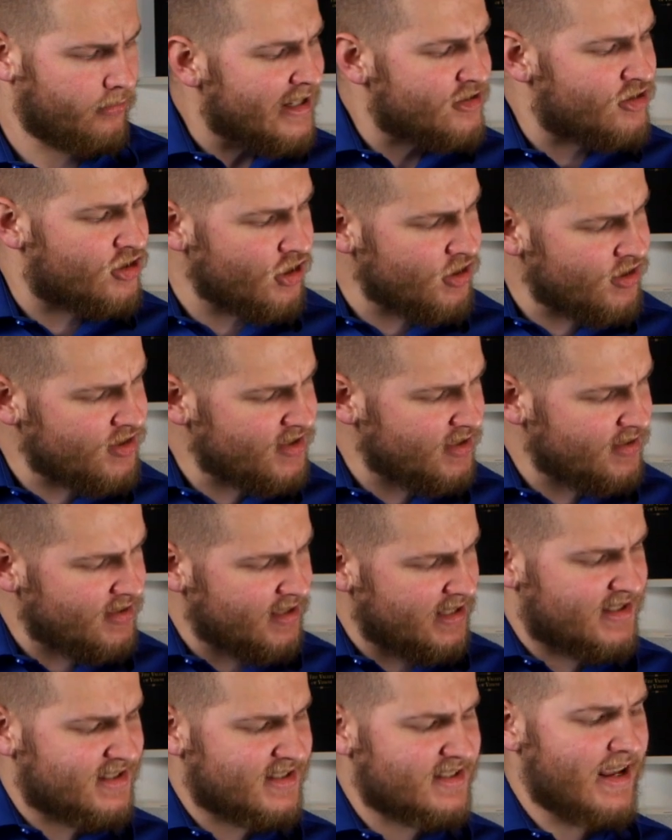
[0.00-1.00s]
Jesus
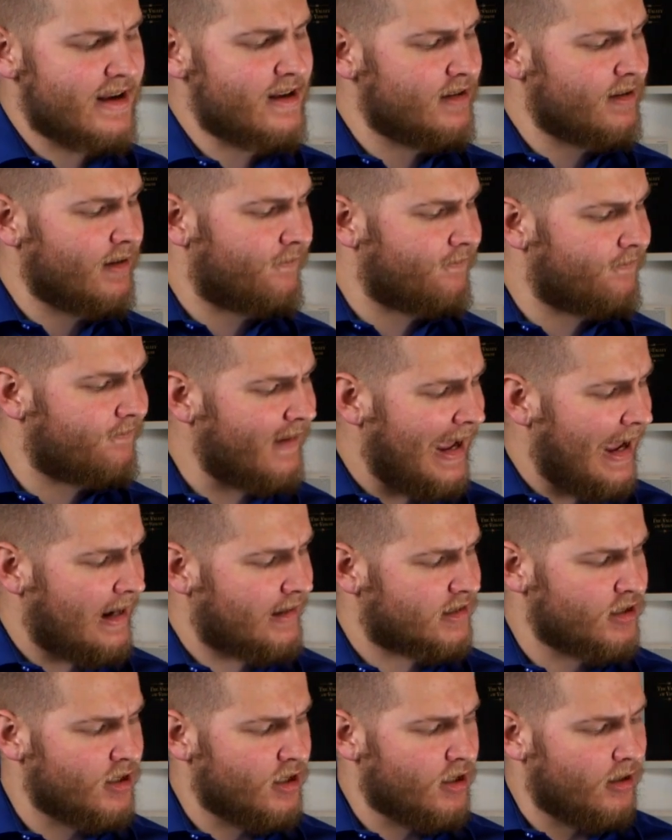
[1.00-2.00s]
is stating a
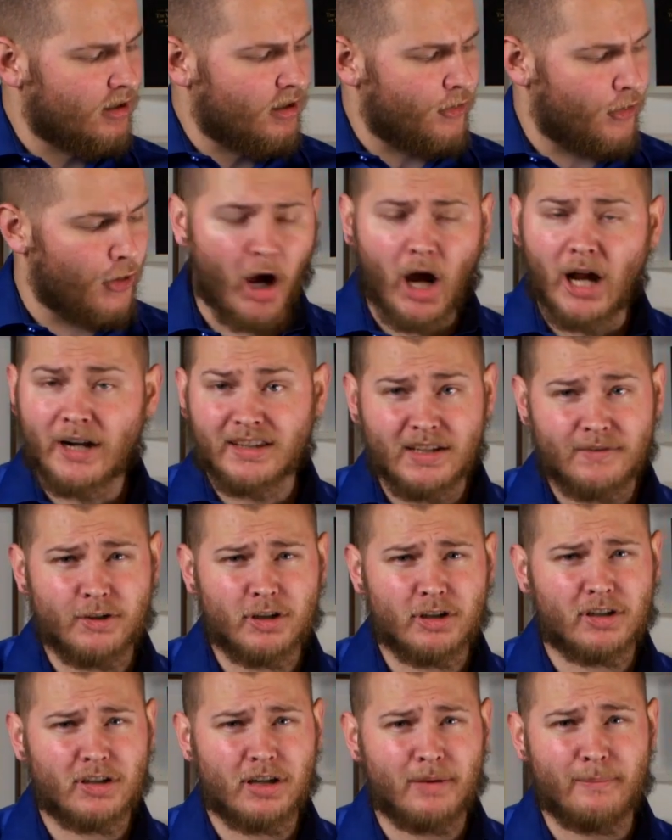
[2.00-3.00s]
fact, not
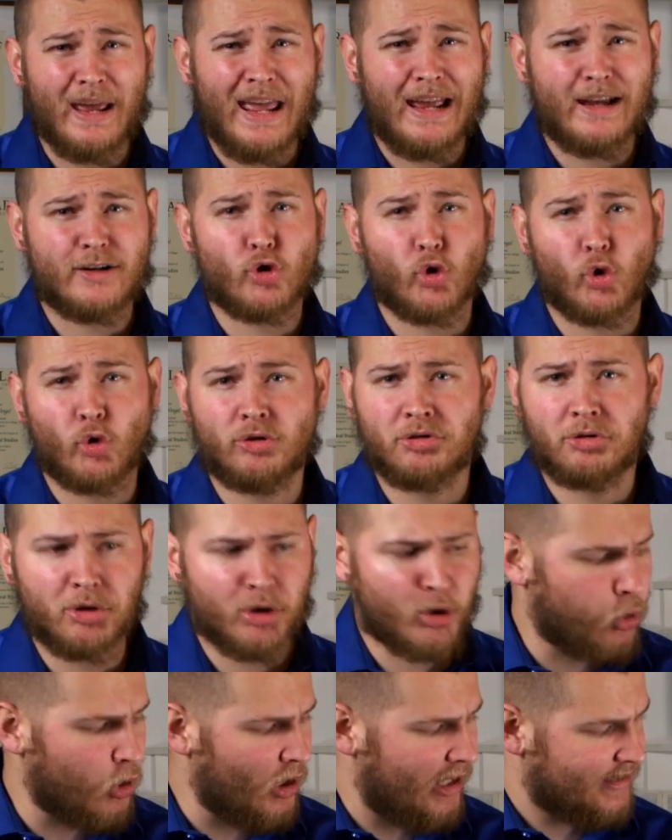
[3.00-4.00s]
giving a command or a
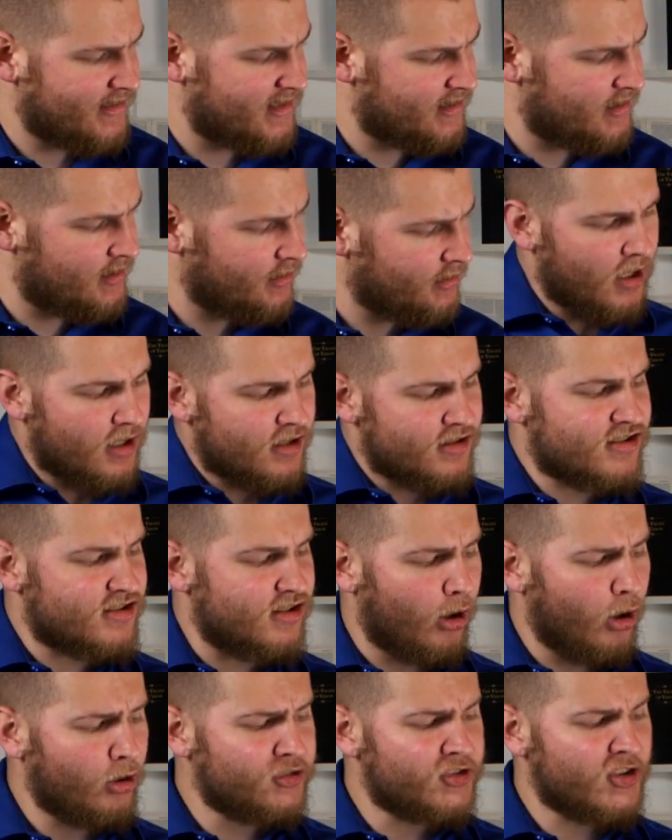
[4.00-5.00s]
request.
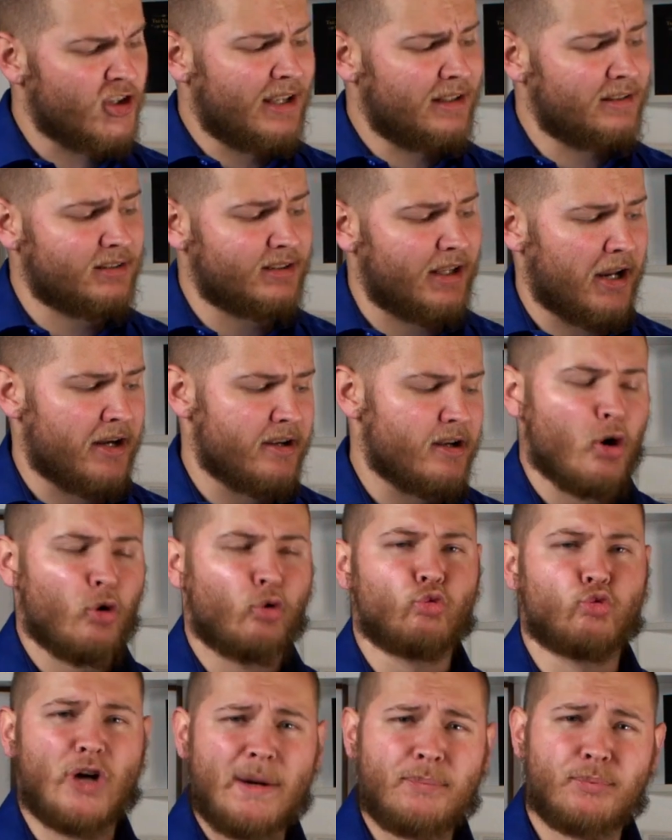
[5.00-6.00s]
Salt and light
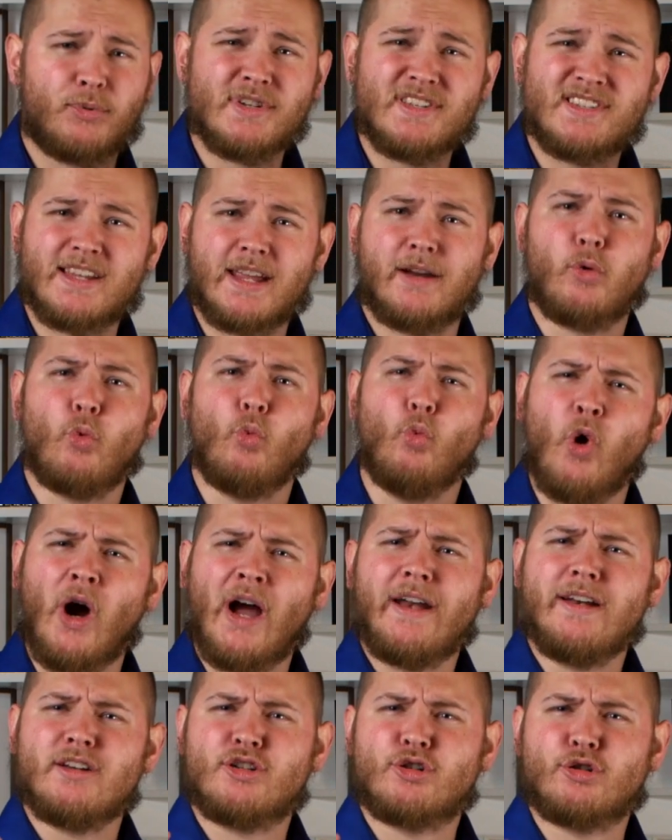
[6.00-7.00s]
represent
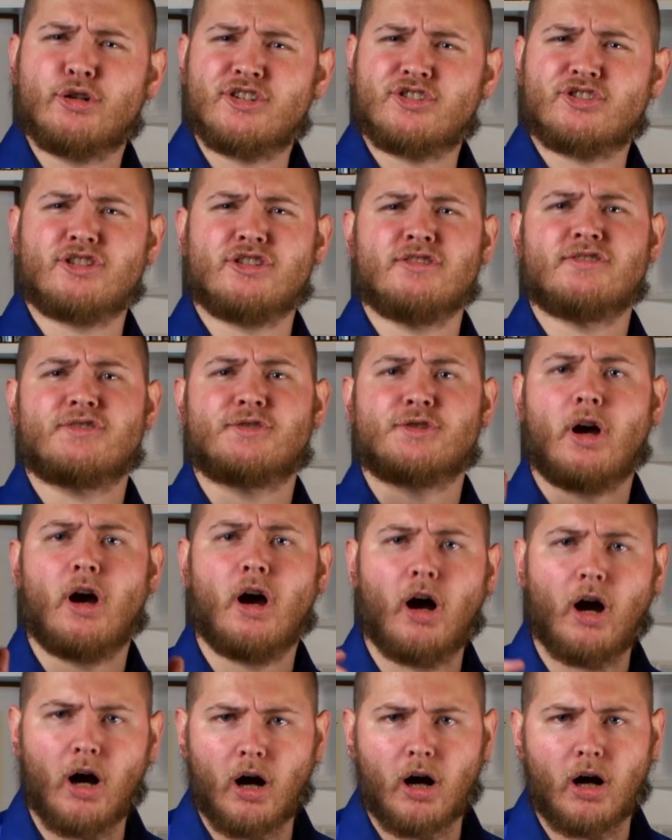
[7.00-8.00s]
what Christians
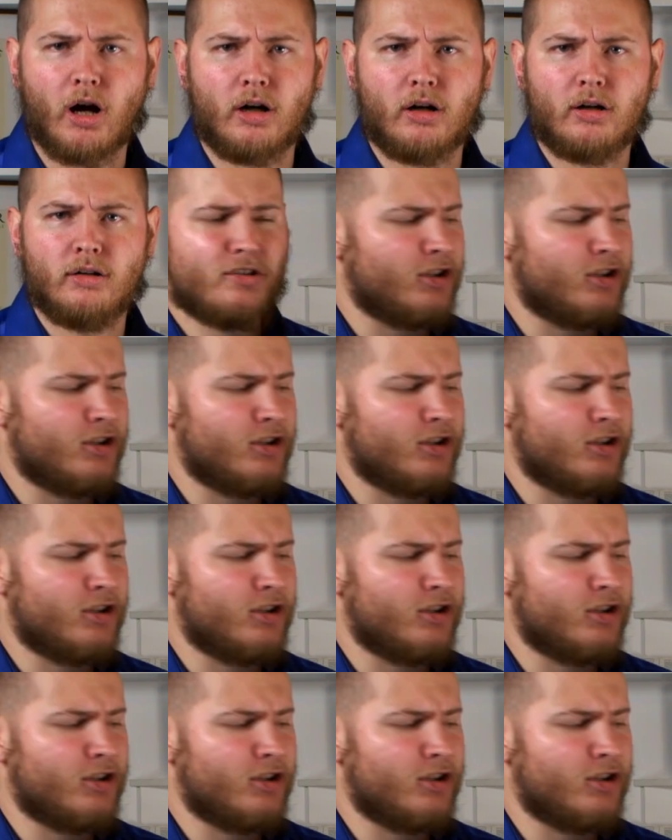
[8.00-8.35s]
are.